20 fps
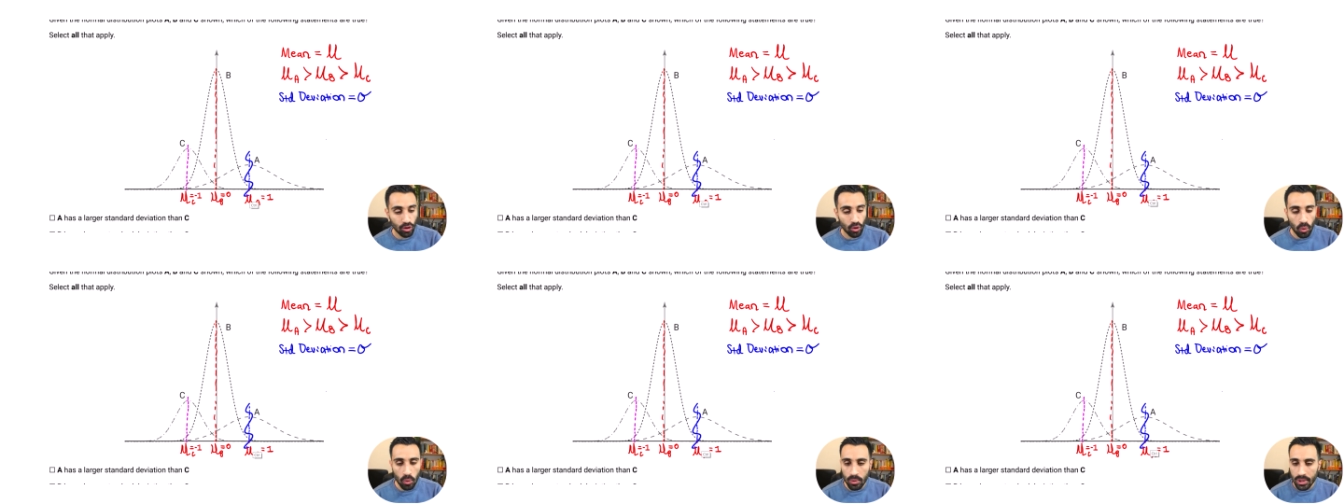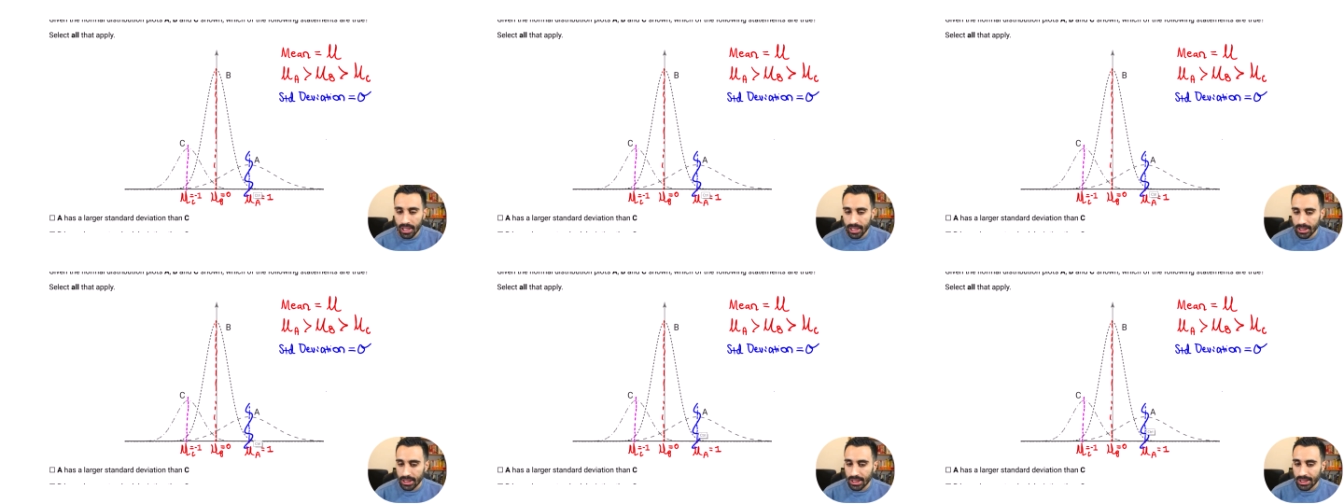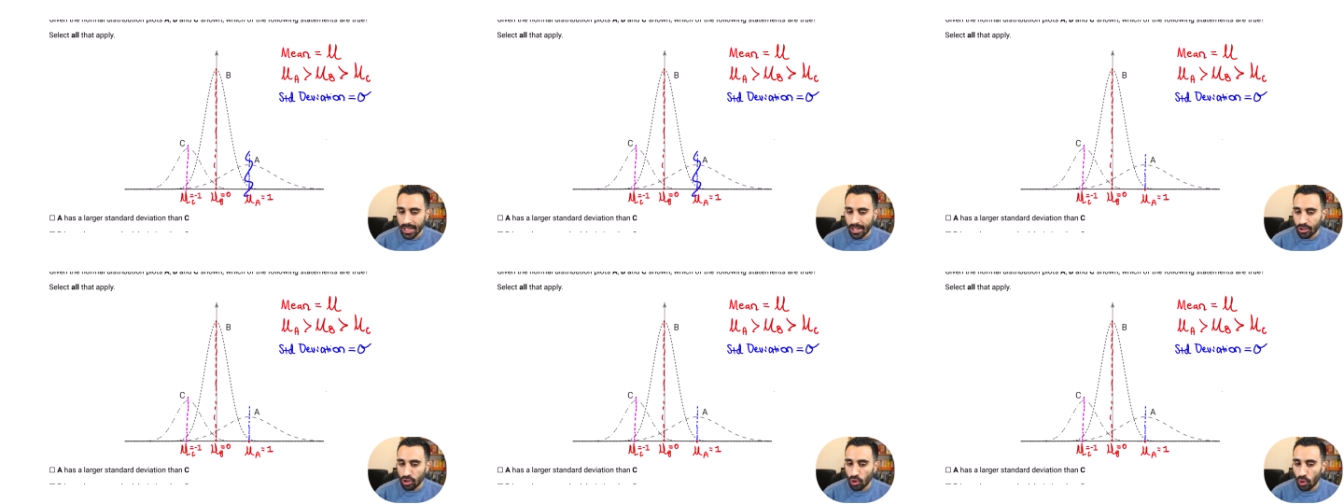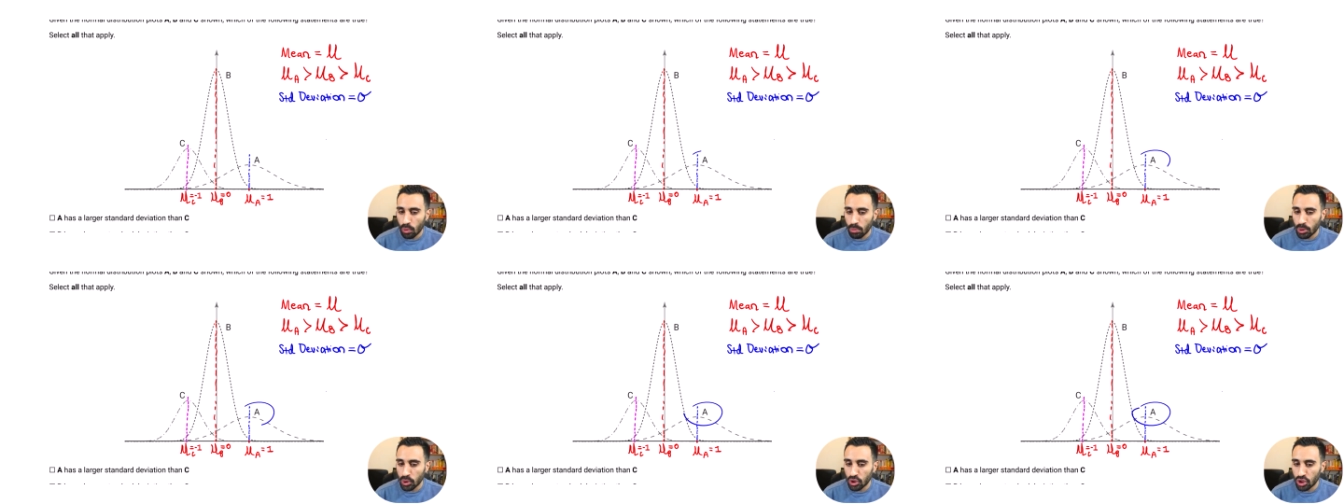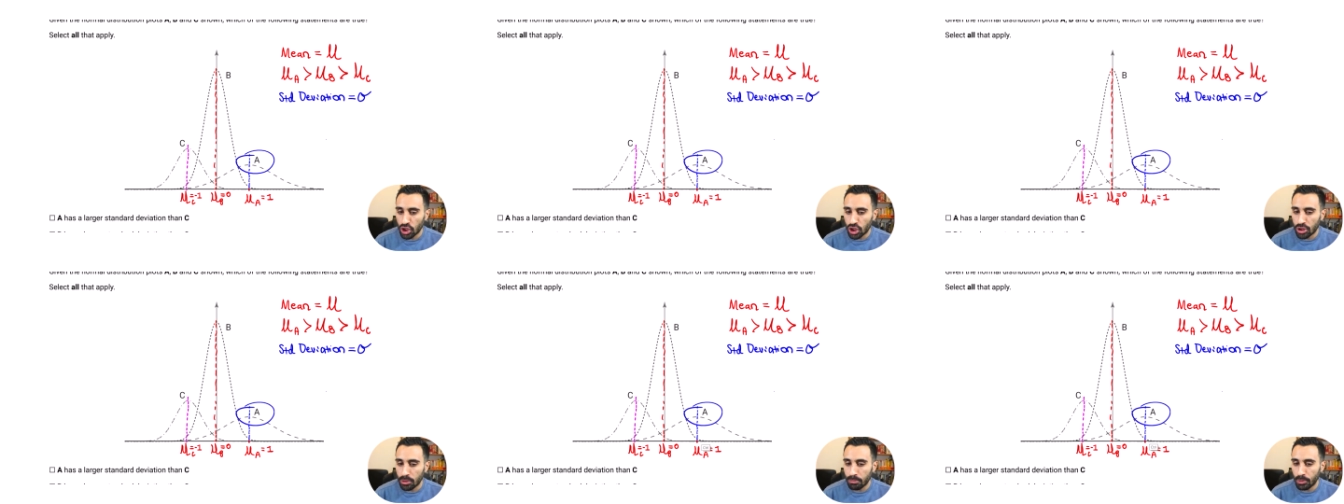notice normal
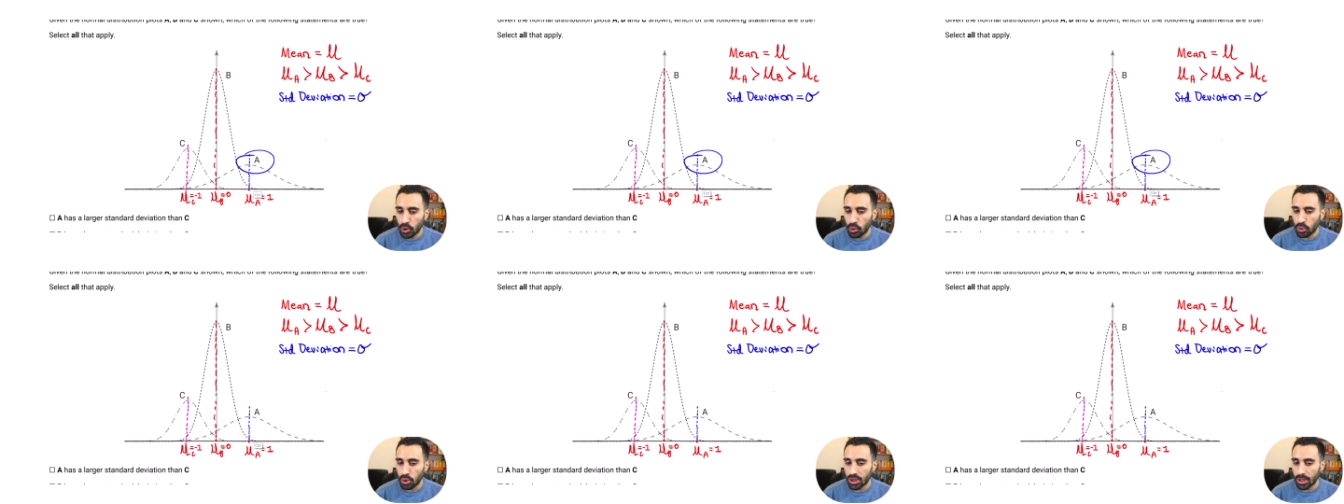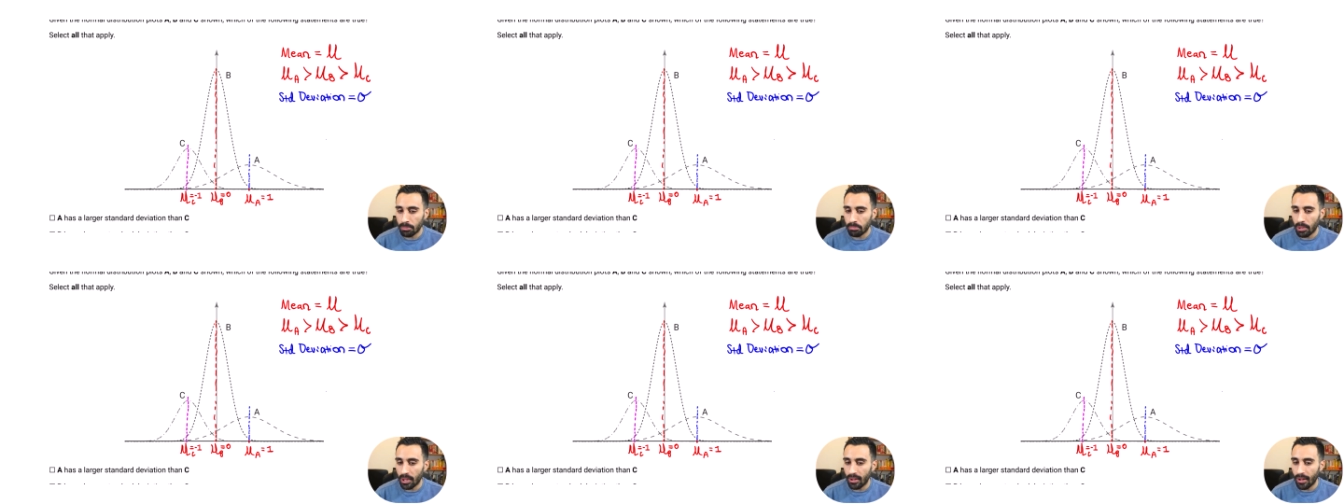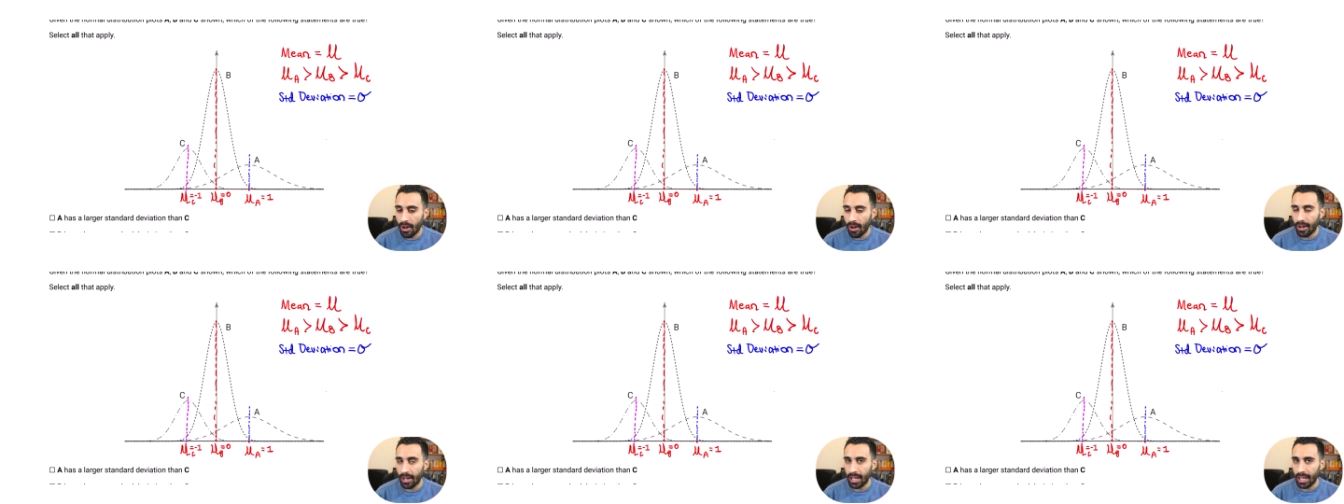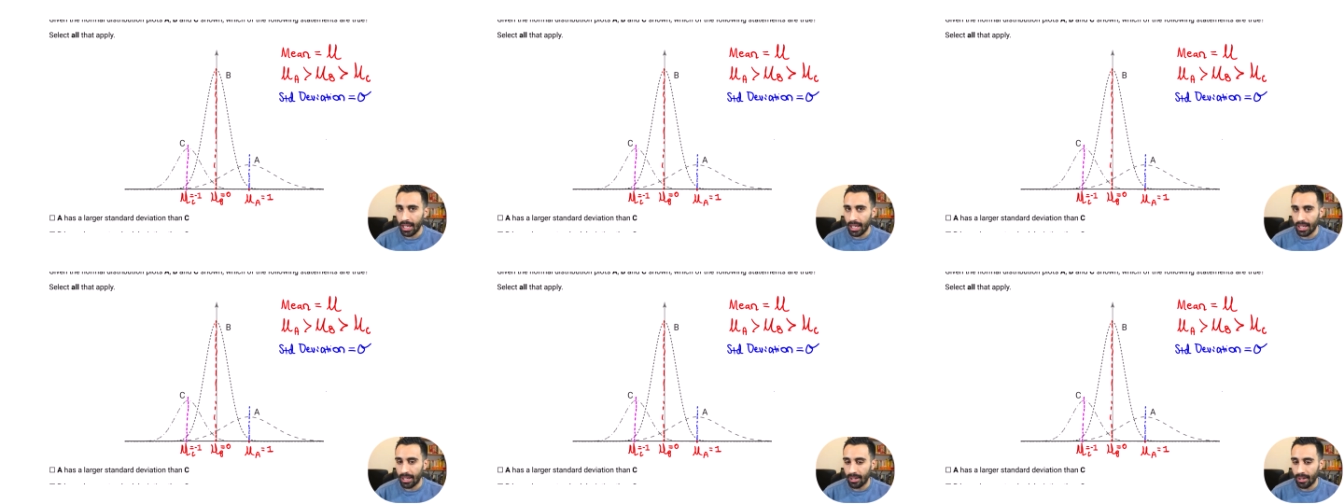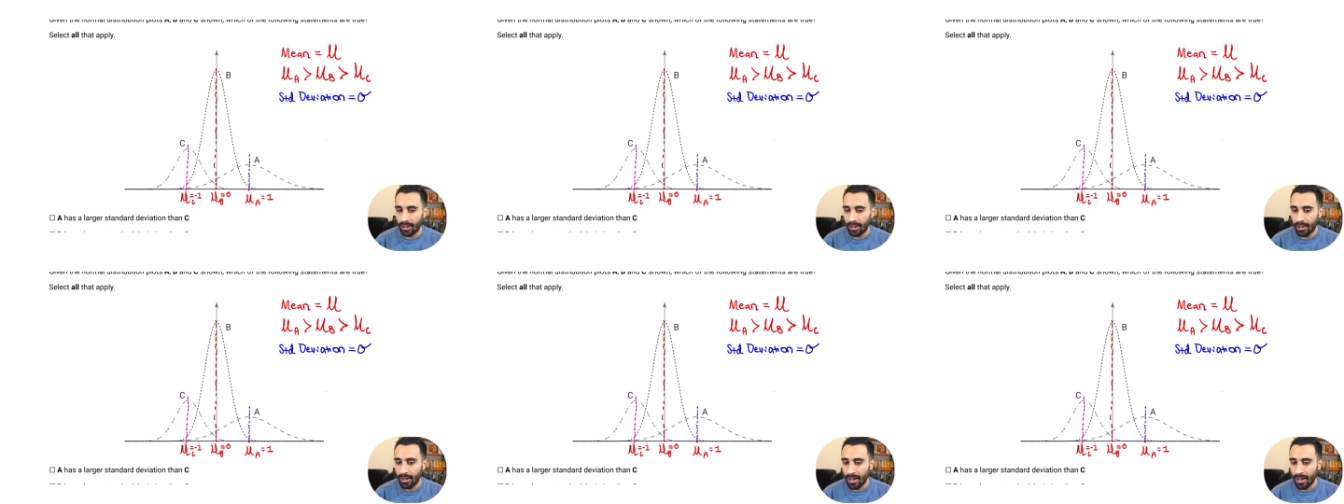distribution plot A